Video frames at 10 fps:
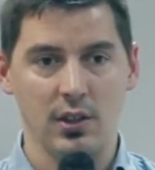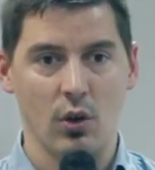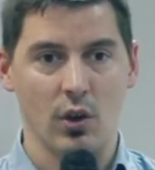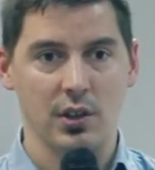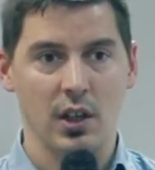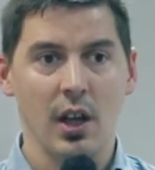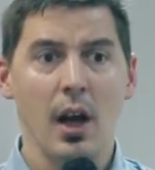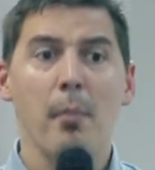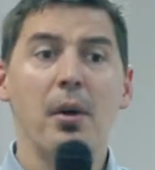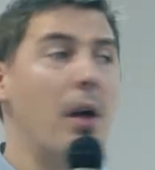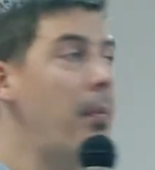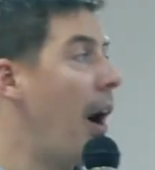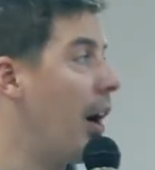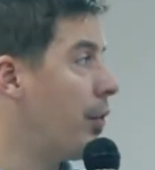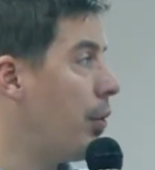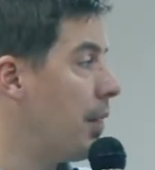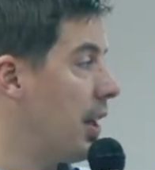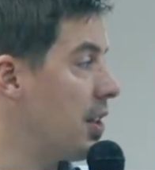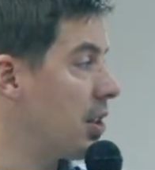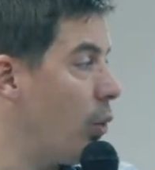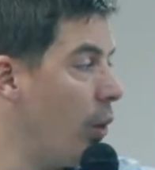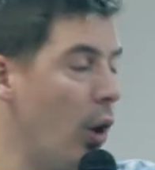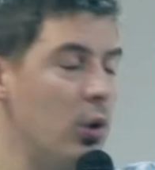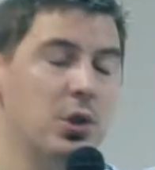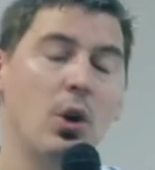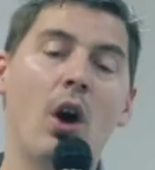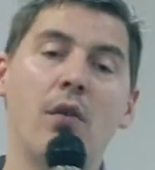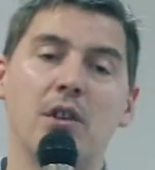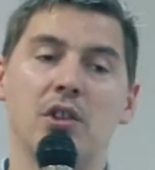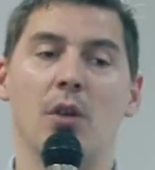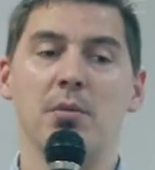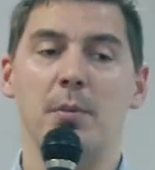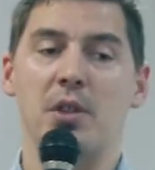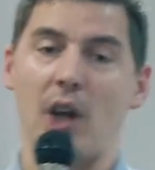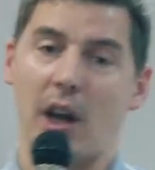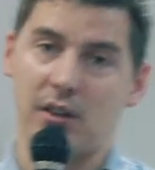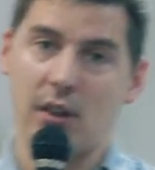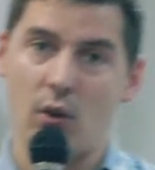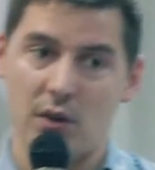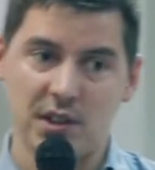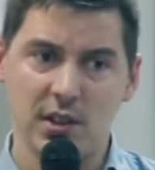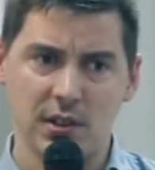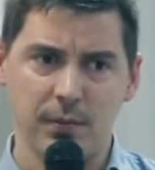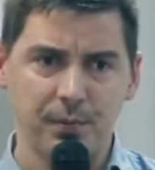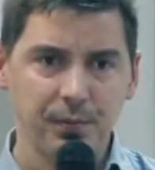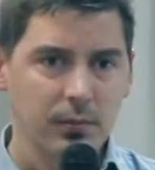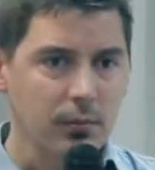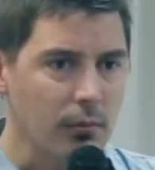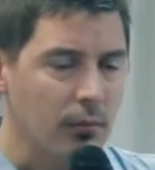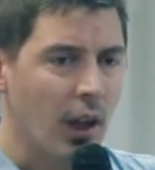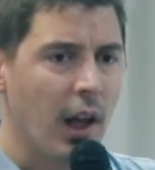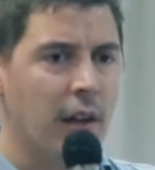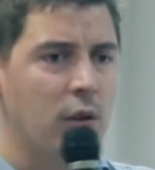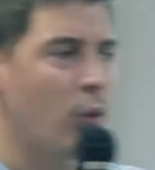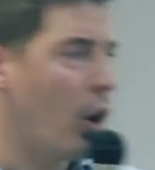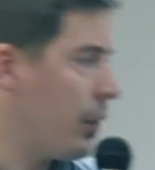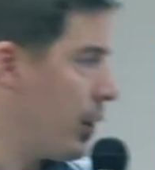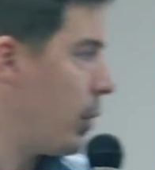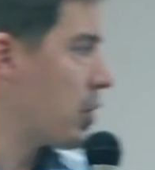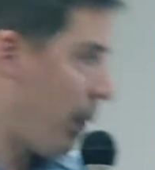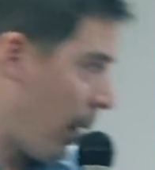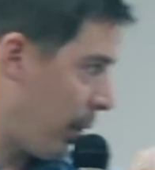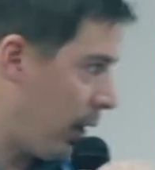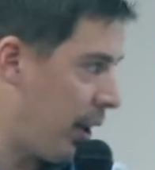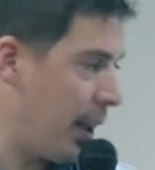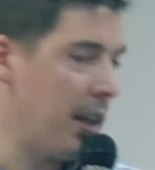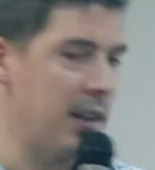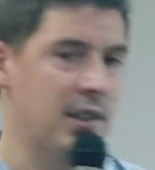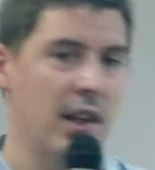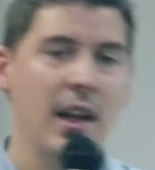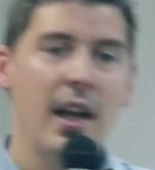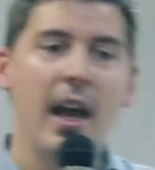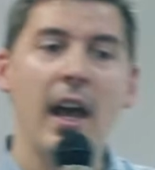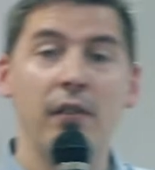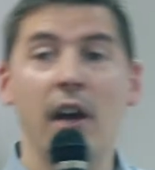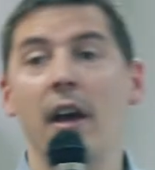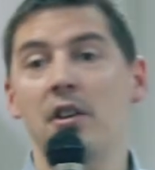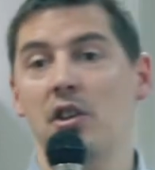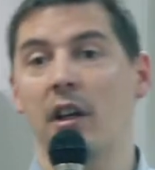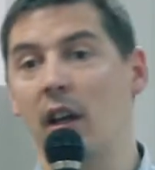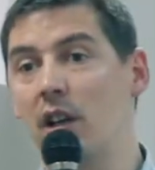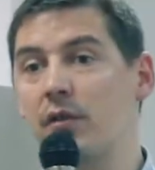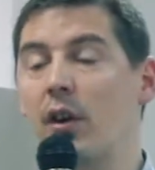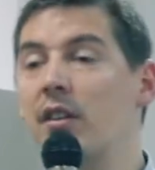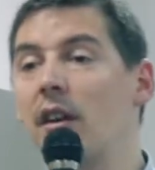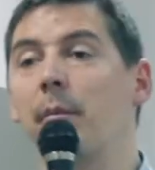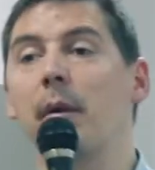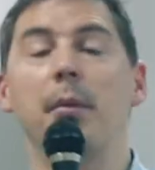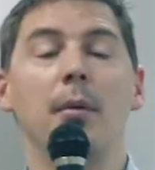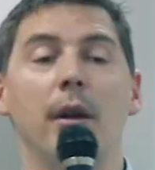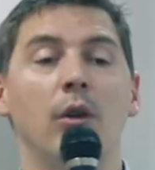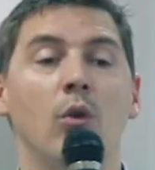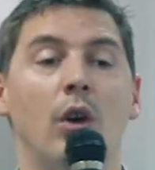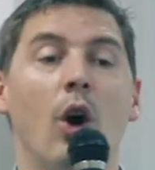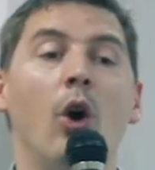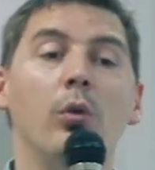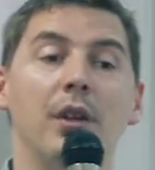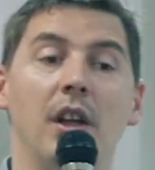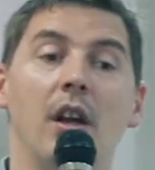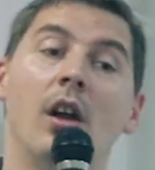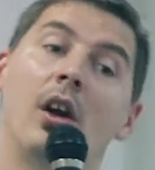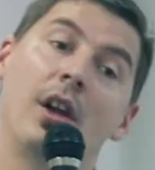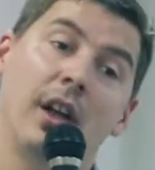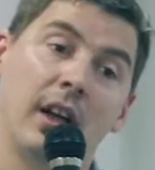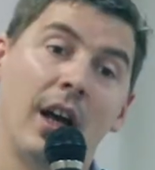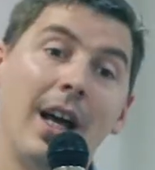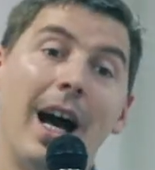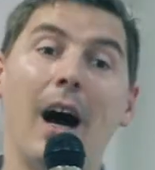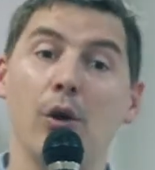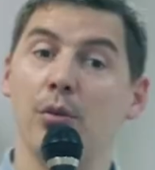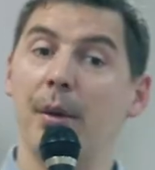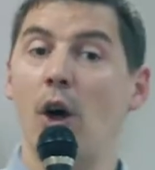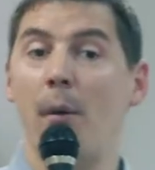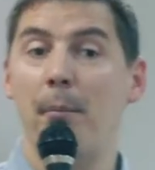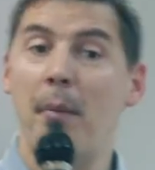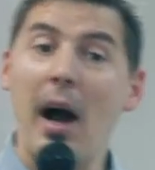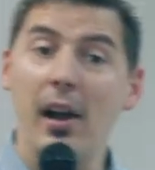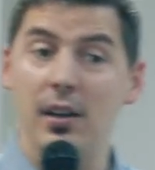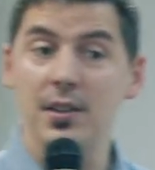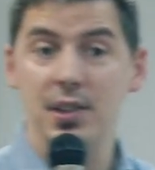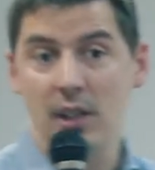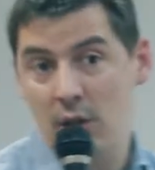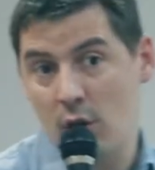course. But apart from this, we also offer some specialty courses. And one of the most popular is aviation English. For example, people who are already learning how to become pilots in